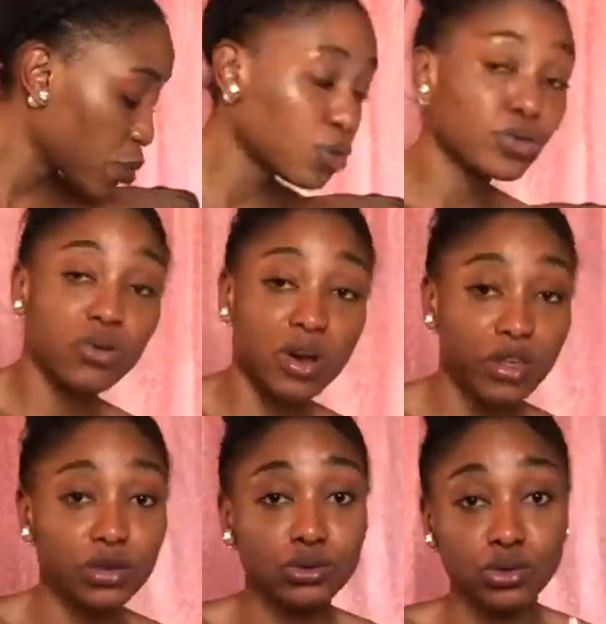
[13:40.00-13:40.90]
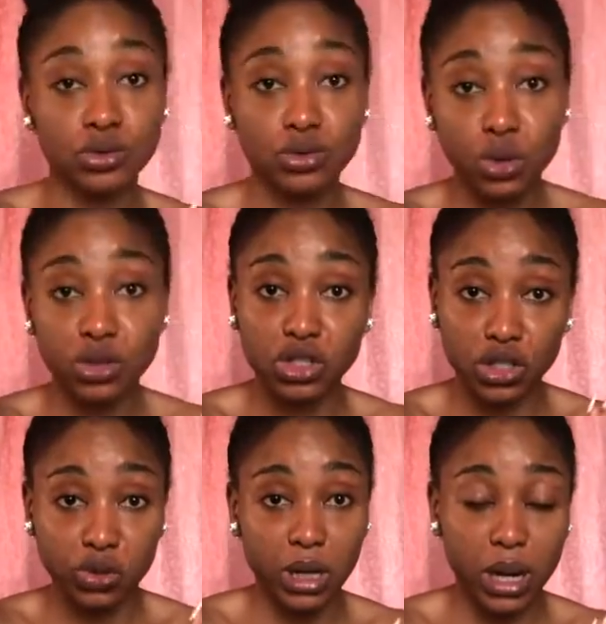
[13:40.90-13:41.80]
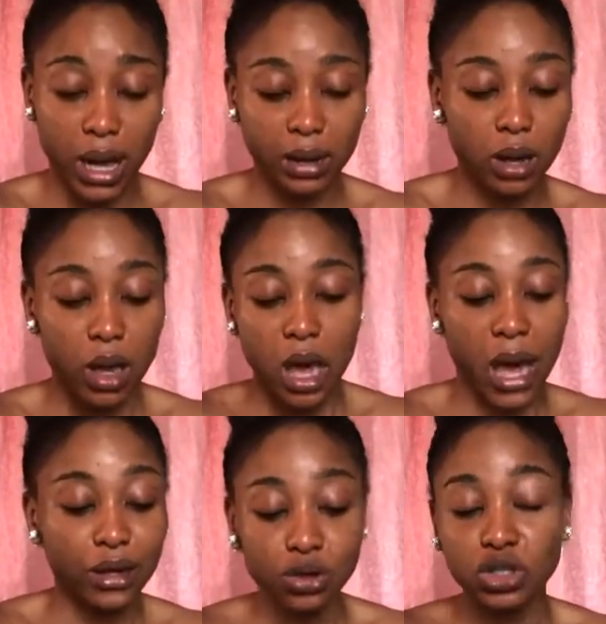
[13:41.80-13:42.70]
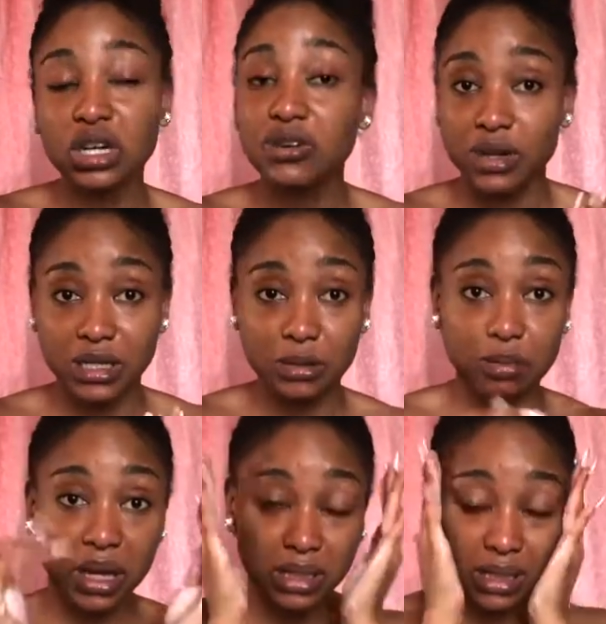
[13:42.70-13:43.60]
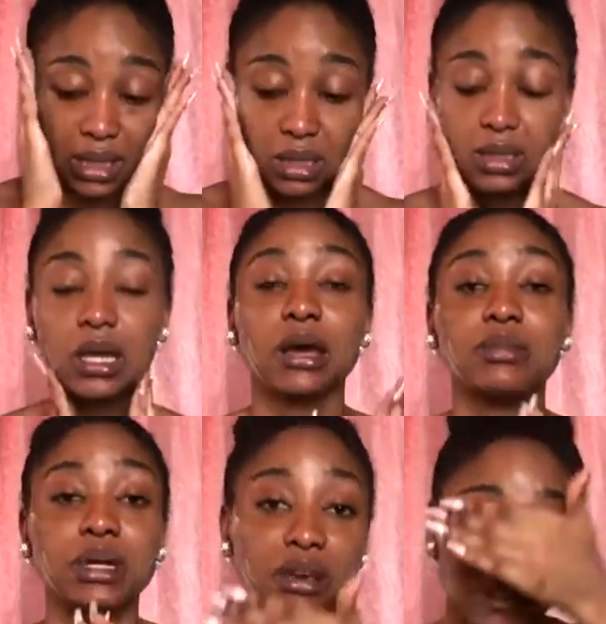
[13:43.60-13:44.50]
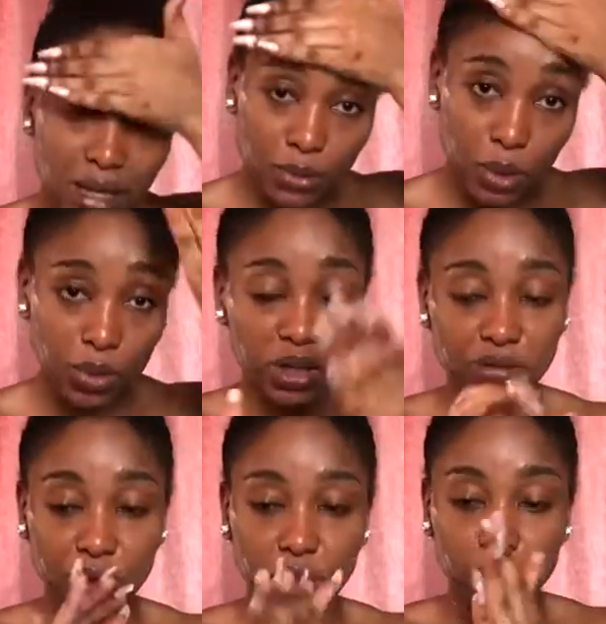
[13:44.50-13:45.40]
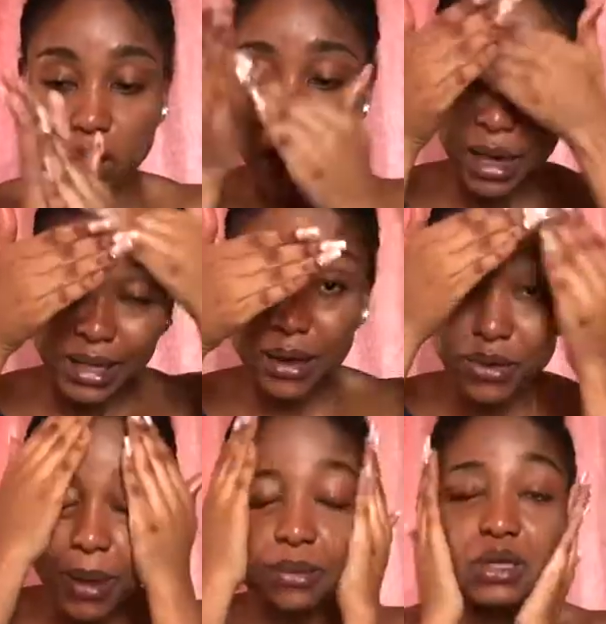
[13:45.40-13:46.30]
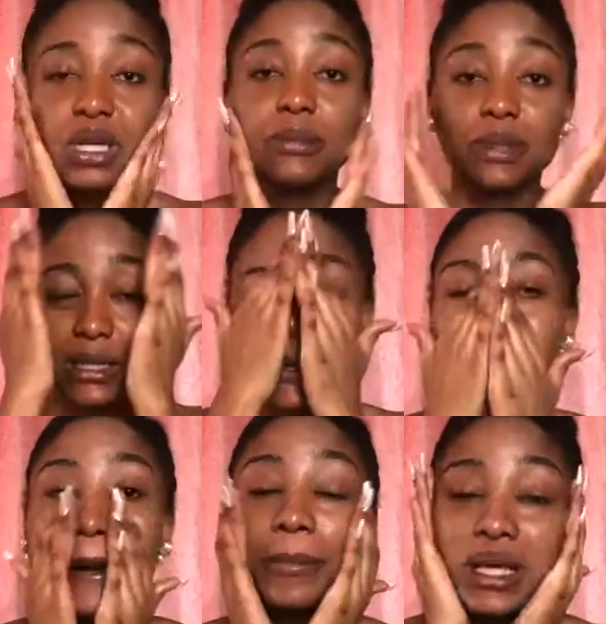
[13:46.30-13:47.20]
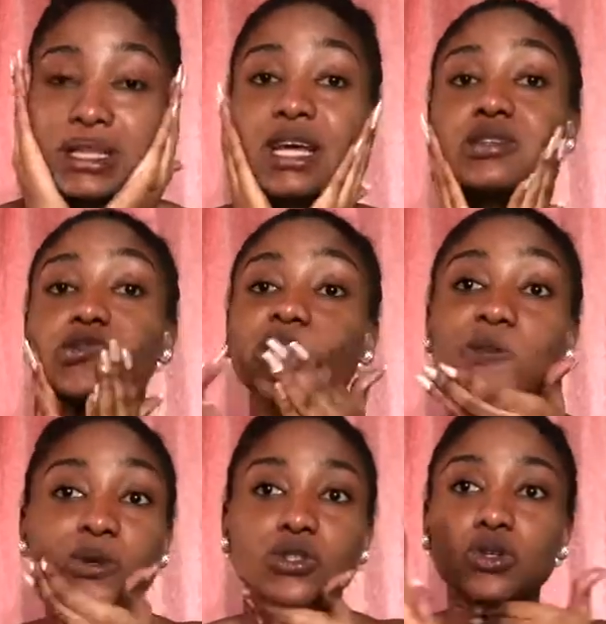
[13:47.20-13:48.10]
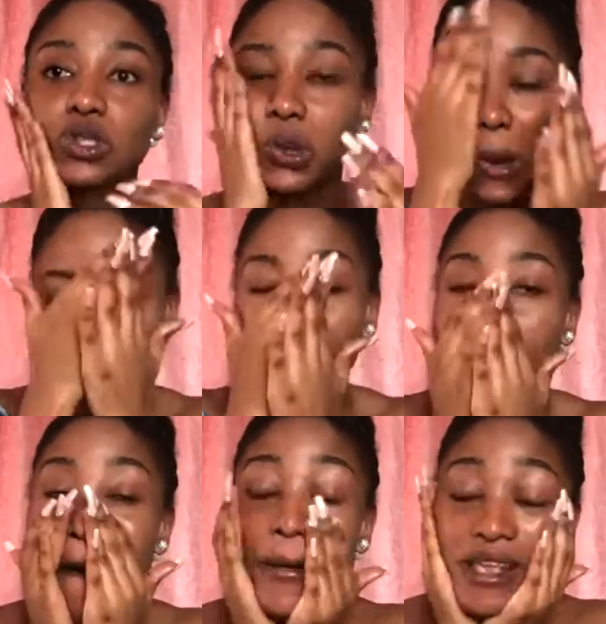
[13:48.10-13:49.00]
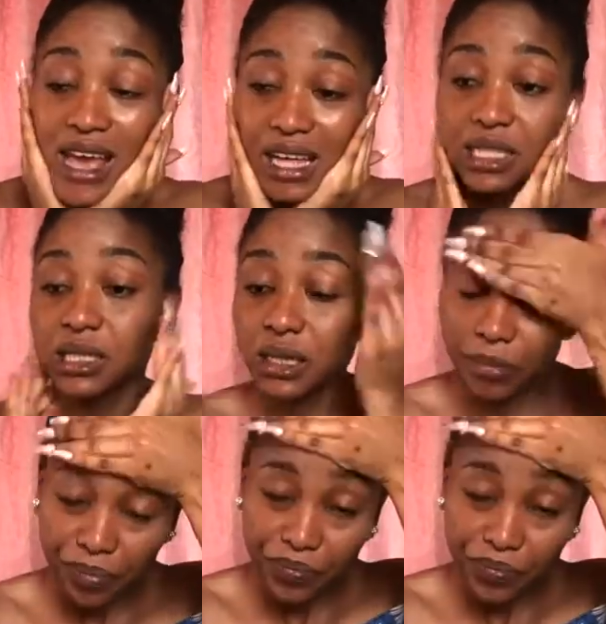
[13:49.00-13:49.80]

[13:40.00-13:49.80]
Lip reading: people who would rather use sunscreen, and I totally respect that. I mean, if that's what works for you. Now you might be looking at me and saying, Dami, that's so much sunscreen. Yes.